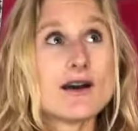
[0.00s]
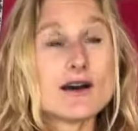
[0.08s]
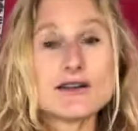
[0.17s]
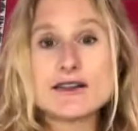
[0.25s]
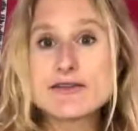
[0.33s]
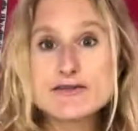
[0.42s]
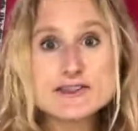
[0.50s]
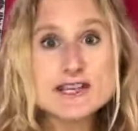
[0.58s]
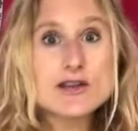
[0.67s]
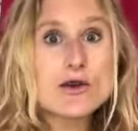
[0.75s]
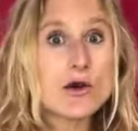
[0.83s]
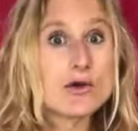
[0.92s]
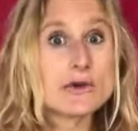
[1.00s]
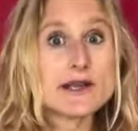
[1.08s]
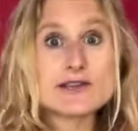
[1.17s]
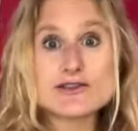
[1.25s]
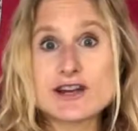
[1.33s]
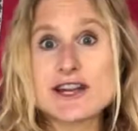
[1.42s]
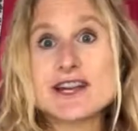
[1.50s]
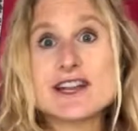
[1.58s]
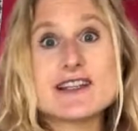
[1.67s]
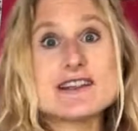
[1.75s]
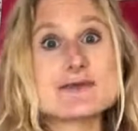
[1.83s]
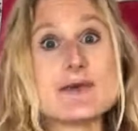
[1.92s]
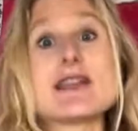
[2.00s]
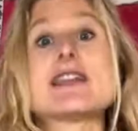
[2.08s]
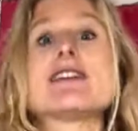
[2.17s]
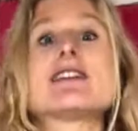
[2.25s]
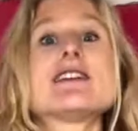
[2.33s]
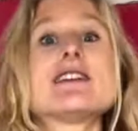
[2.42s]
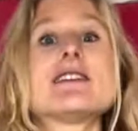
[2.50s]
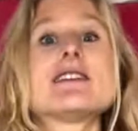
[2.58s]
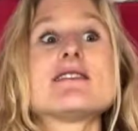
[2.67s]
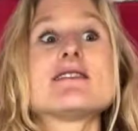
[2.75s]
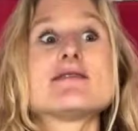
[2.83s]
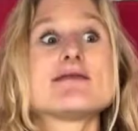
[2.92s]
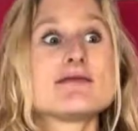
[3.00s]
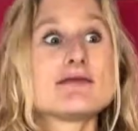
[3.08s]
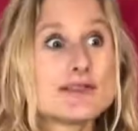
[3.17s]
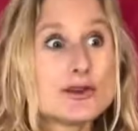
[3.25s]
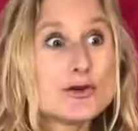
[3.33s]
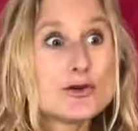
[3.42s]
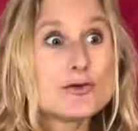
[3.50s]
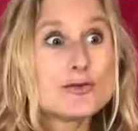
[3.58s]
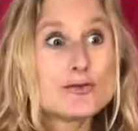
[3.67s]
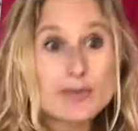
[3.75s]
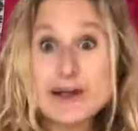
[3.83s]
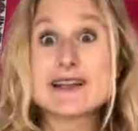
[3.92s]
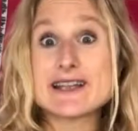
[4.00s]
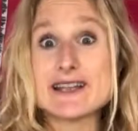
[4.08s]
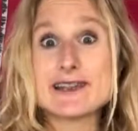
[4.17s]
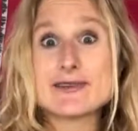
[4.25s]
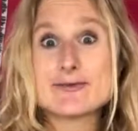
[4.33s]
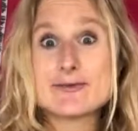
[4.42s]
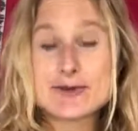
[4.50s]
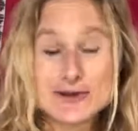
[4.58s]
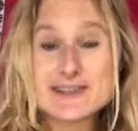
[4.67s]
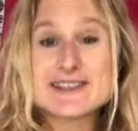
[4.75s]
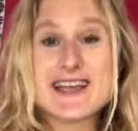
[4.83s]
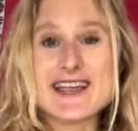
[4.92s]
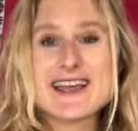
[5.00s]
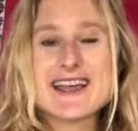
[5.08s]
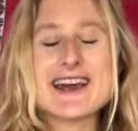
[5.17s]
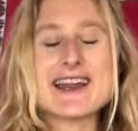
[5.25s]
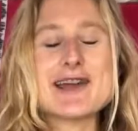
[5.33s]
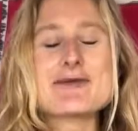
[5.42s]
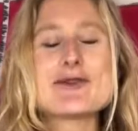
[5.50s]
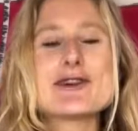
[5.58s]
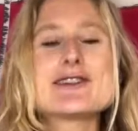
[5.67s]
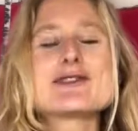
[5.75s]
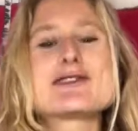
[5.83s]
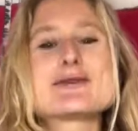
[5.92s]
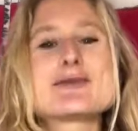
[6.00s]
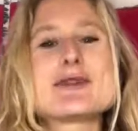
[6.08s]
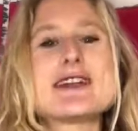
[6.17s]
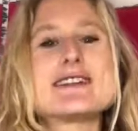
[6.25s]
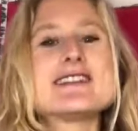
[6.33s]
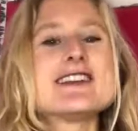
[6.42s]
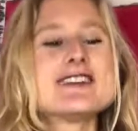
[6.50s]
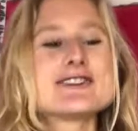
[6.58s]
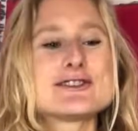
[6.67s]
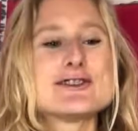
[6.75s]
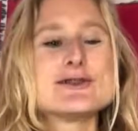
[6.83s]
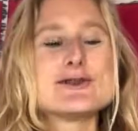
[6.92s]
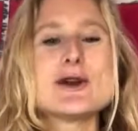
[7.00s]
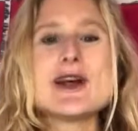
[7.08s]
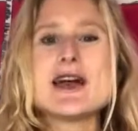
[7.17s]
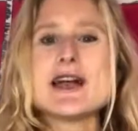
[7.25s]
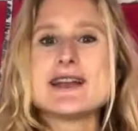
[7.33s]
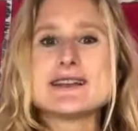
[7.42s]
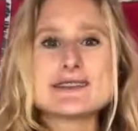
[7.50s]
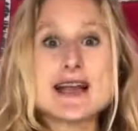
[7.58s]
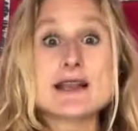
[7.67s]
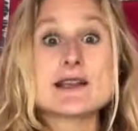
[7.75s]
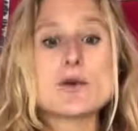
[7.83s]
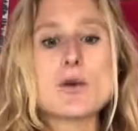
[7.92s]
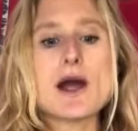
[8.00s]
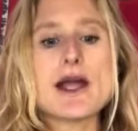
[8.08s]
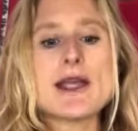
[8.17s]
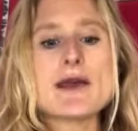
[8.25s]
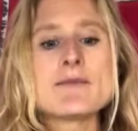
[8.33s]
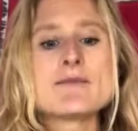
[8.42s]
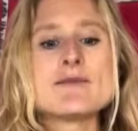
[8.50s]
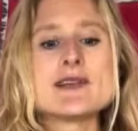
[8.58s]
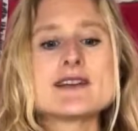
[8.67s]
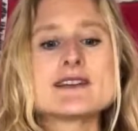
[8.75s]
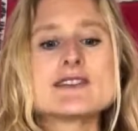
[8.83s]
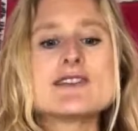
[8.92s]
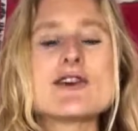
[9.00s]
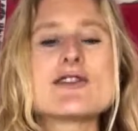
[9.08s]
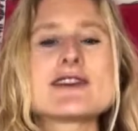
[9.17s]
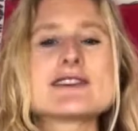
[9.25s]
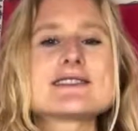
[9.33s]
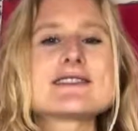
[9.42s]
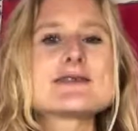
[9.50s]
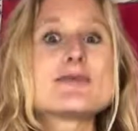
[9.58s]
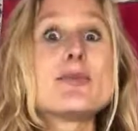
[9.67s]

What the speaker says: lifting or weight training is making you bulky per se, and I'm going to explain to you exactly why. Because there's this